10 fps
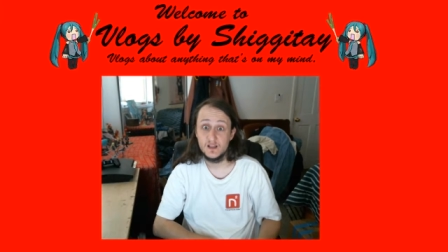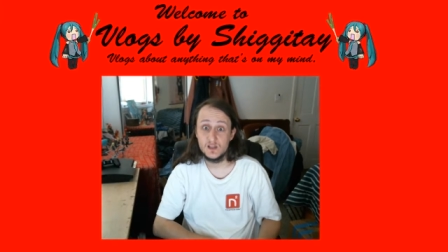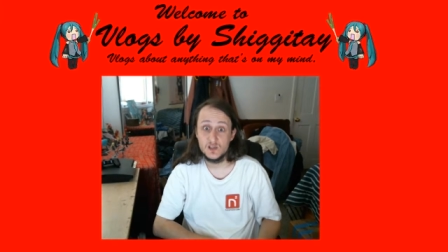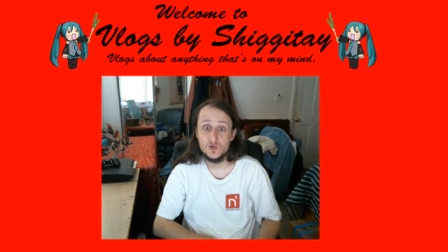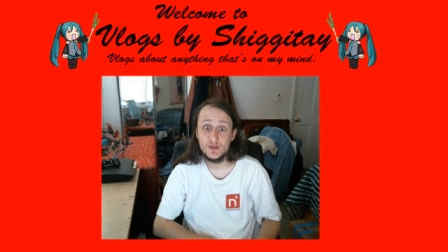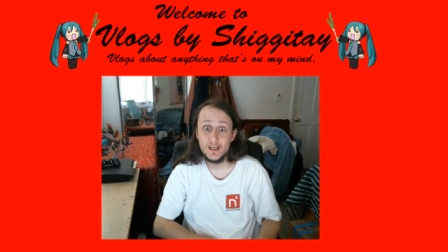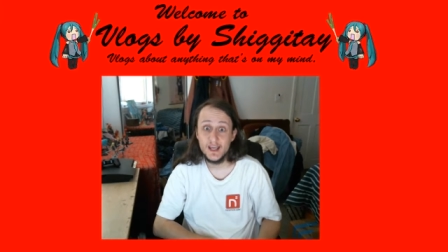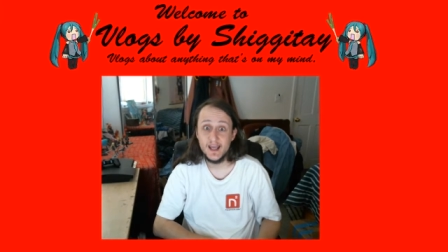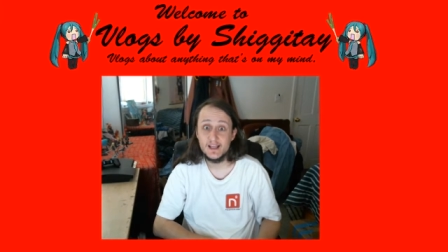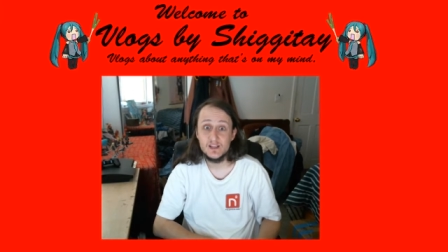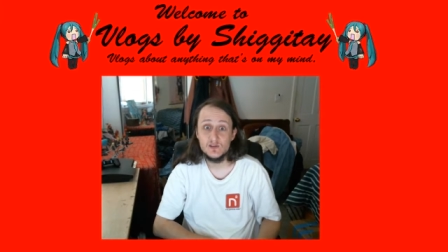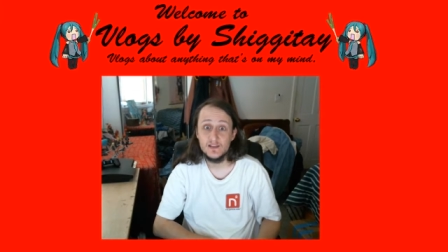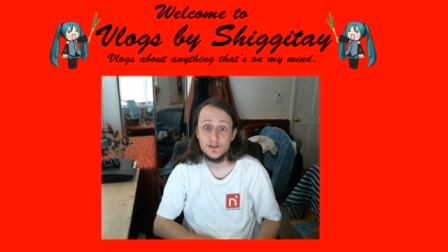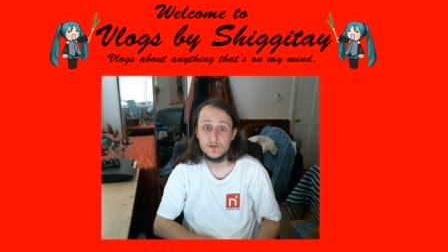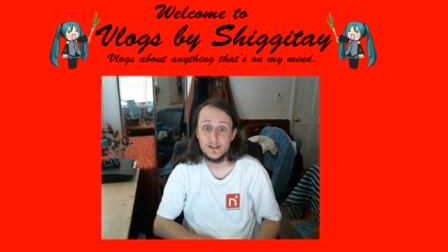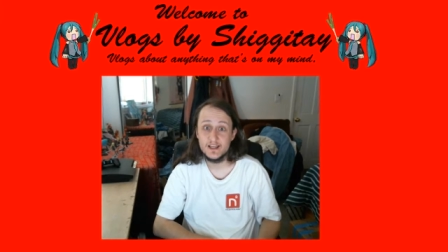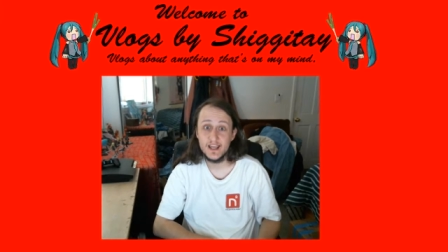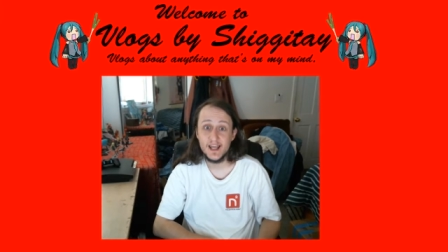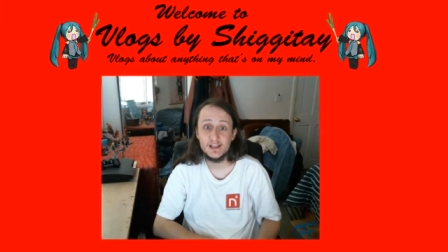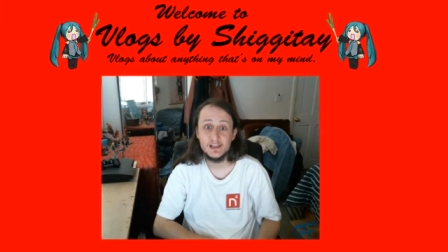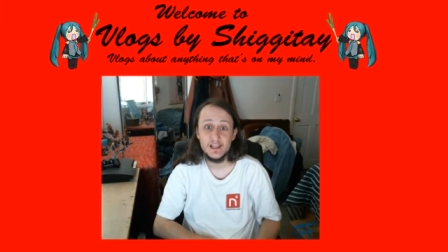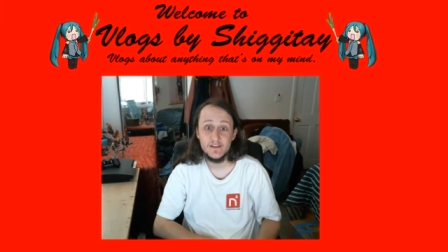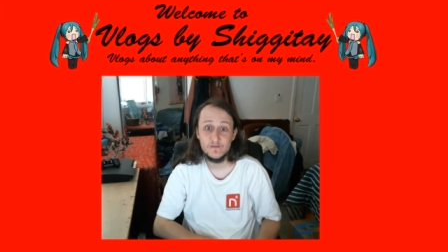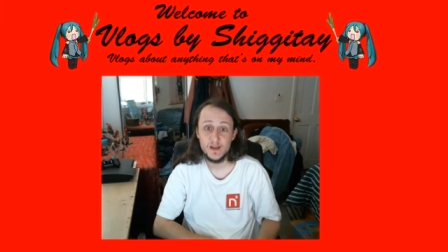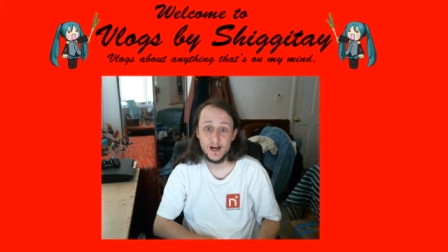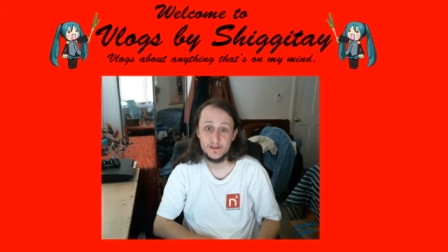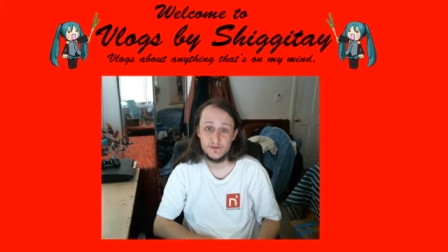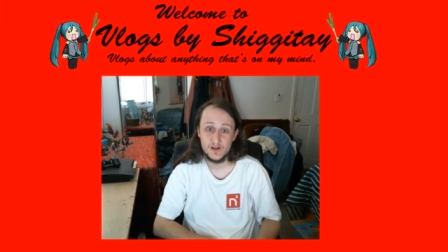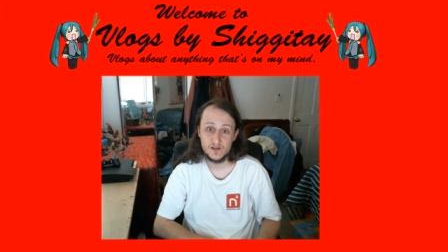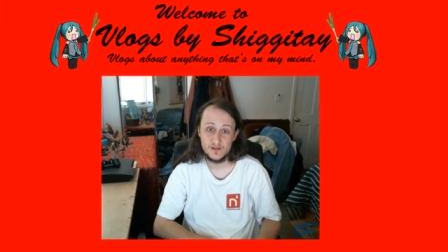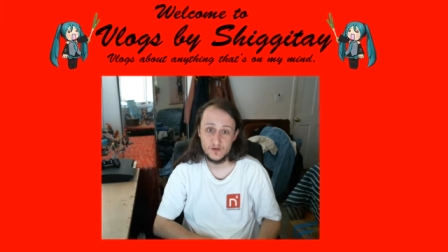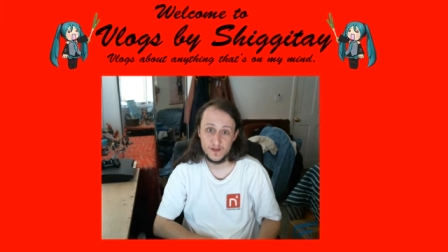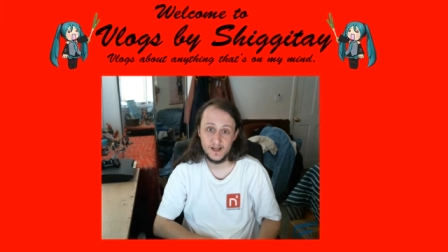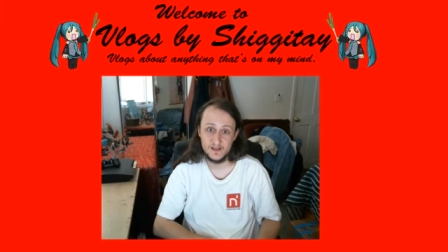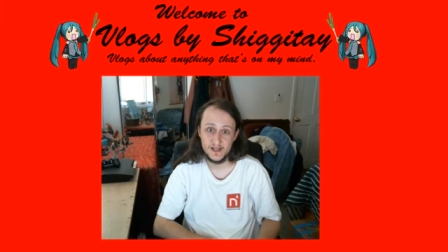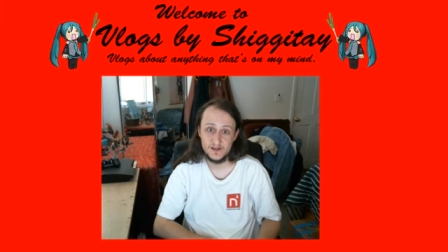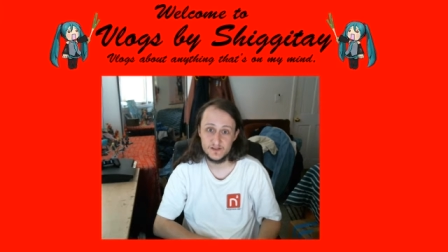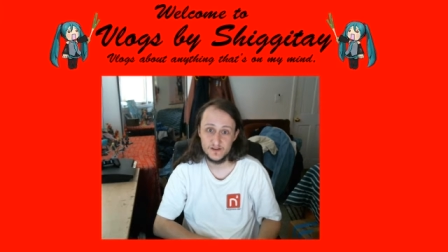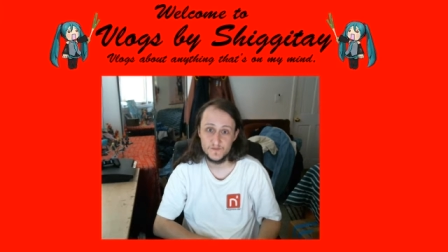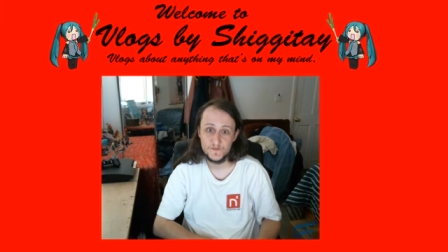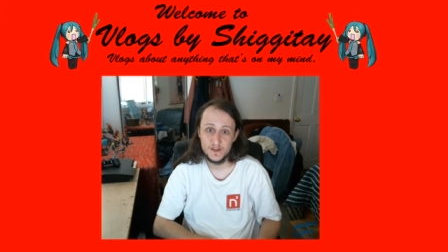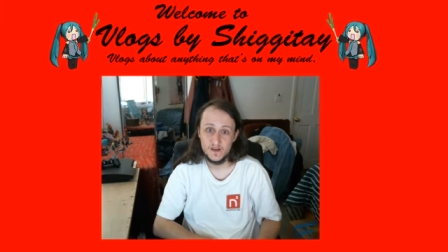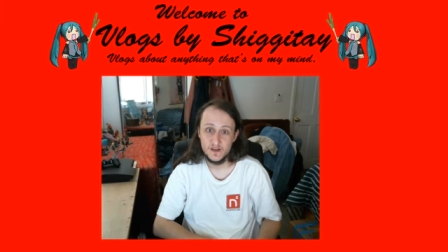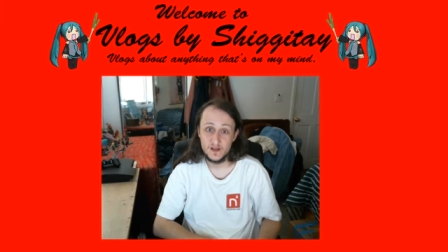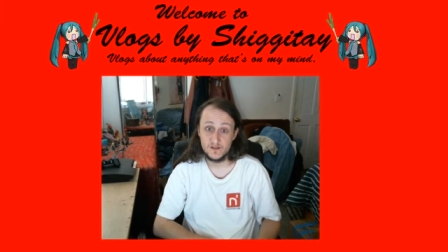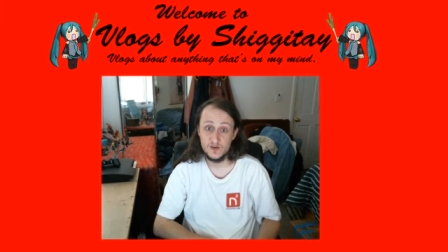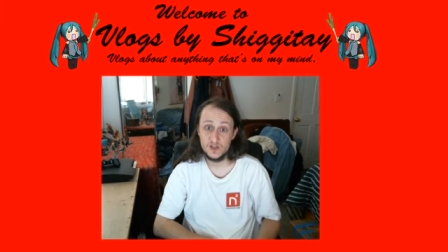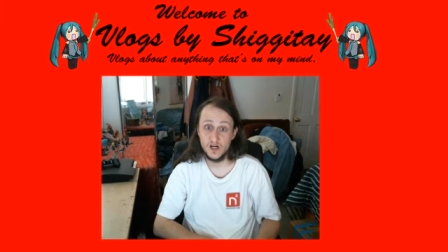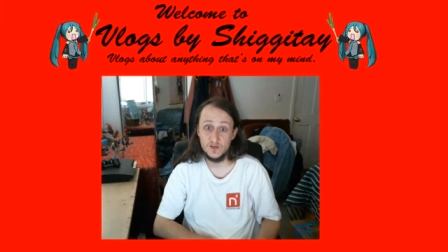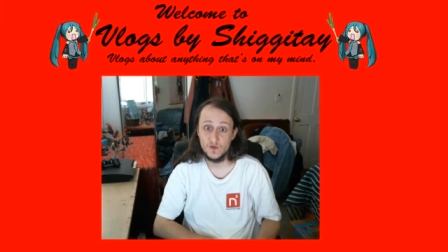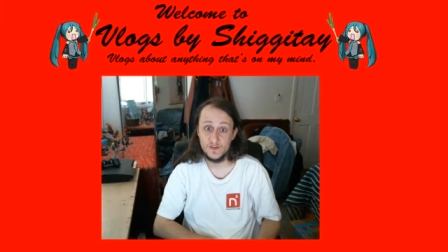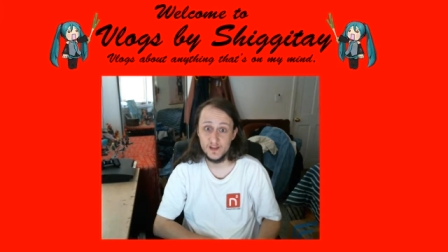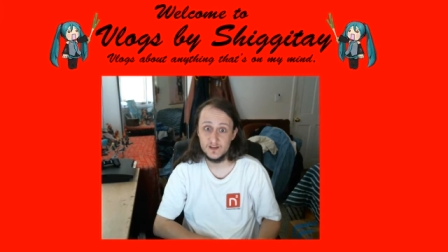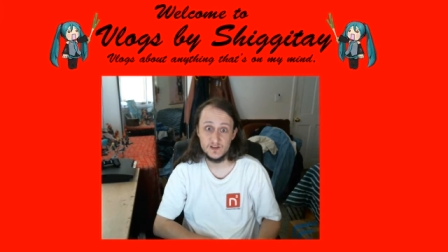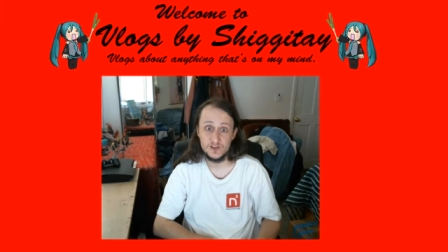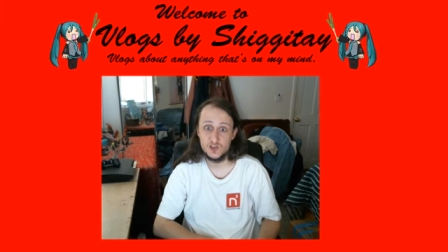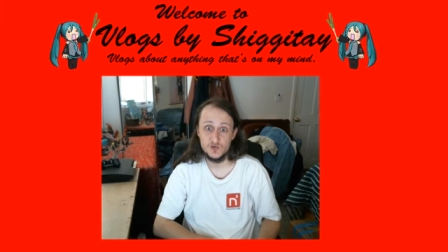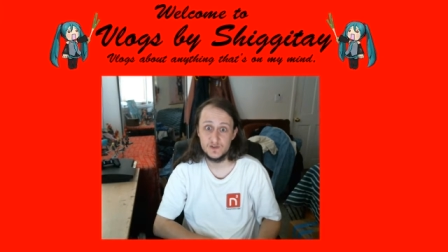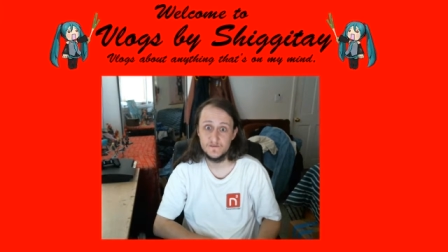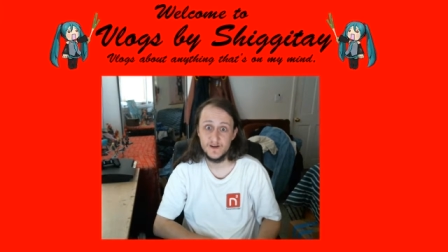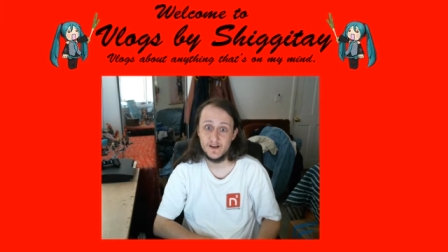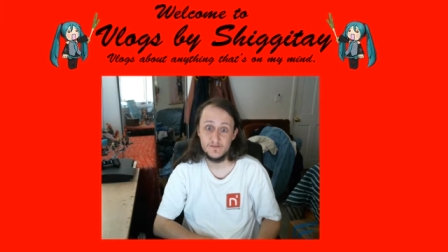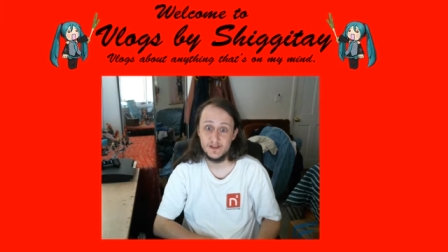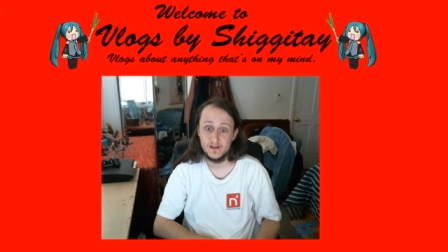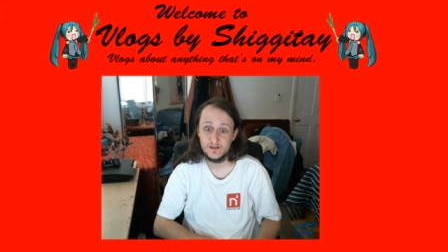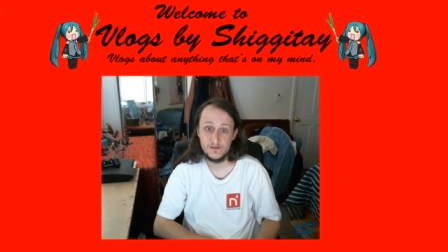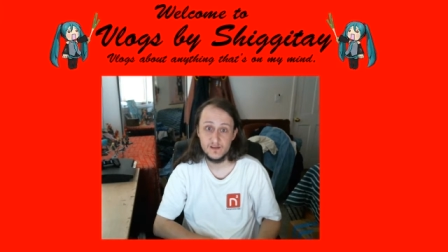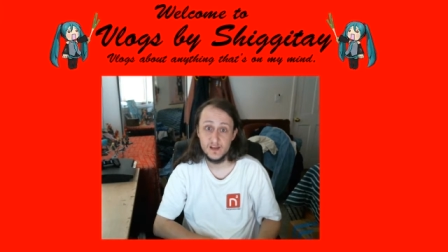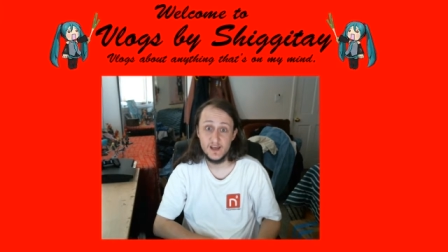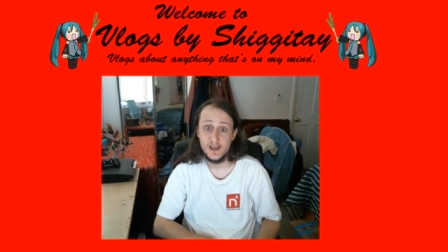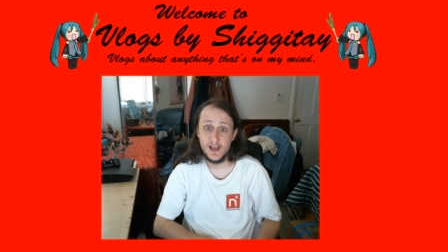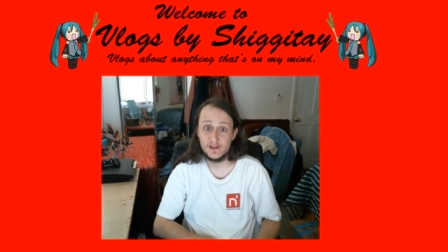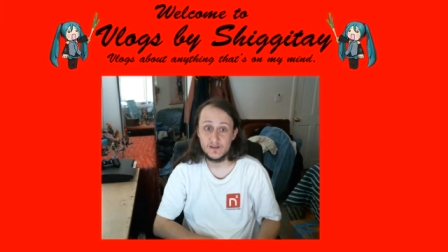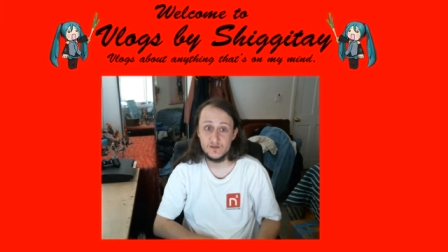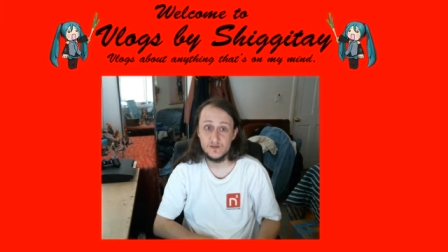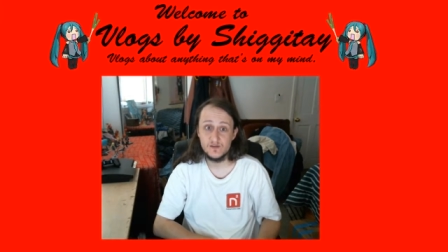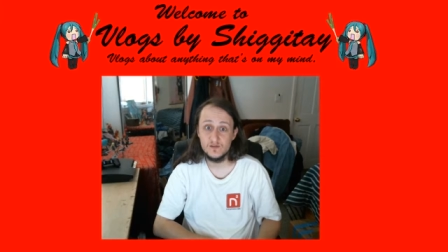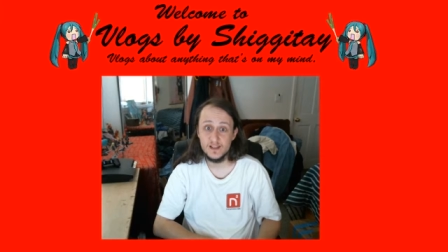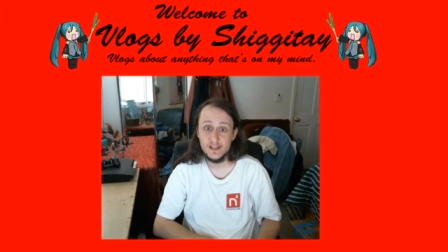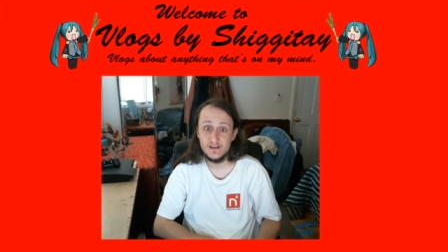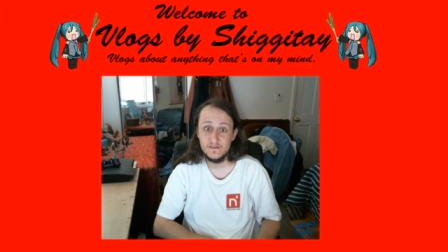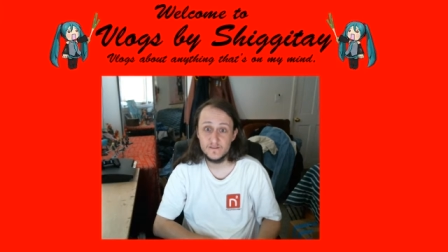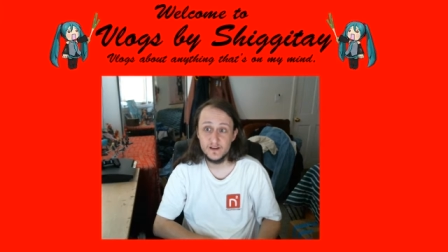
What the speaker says: you literally can't leave behind the register, behind the counter. Because they're done within 2 to 5 minutes, and as soon as you leave,